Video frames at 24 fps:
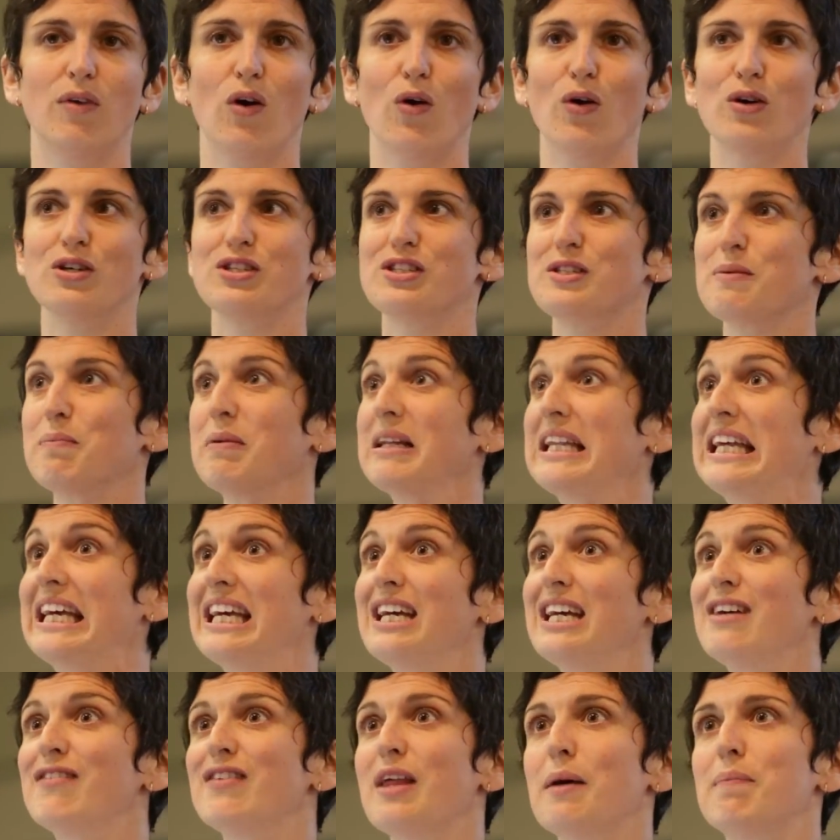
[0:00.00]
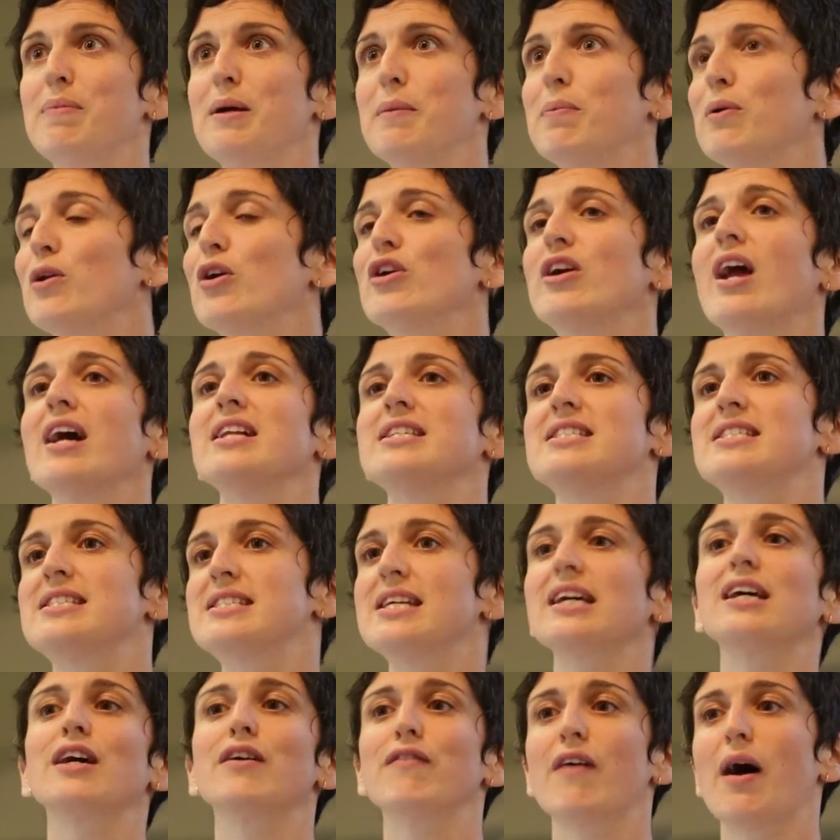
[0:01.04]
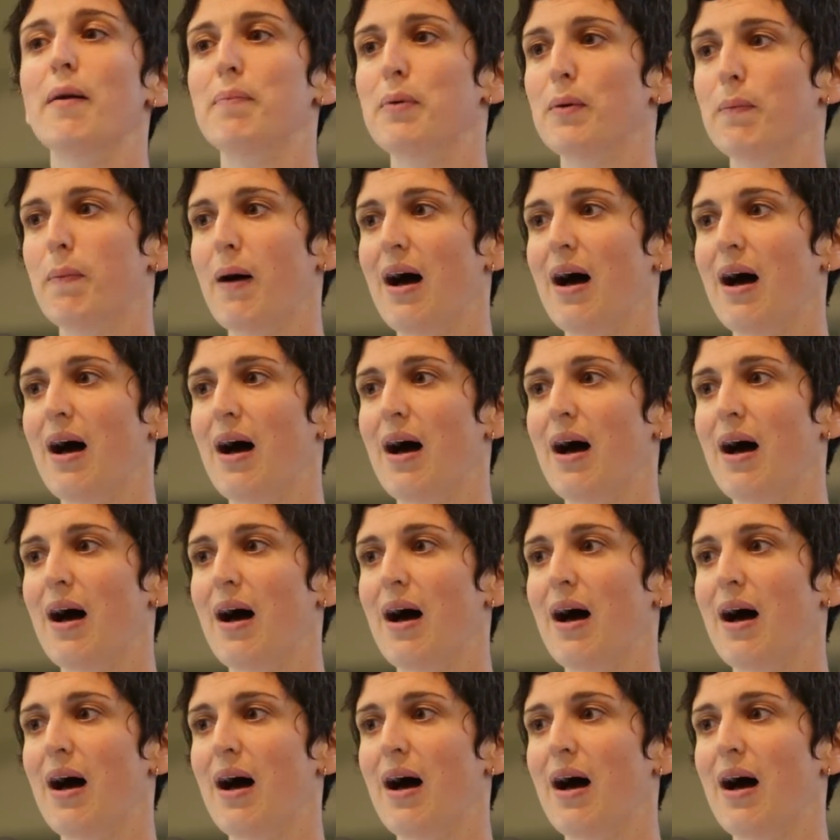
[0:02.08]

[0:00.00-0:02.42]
or is to believe that people are not sick of apple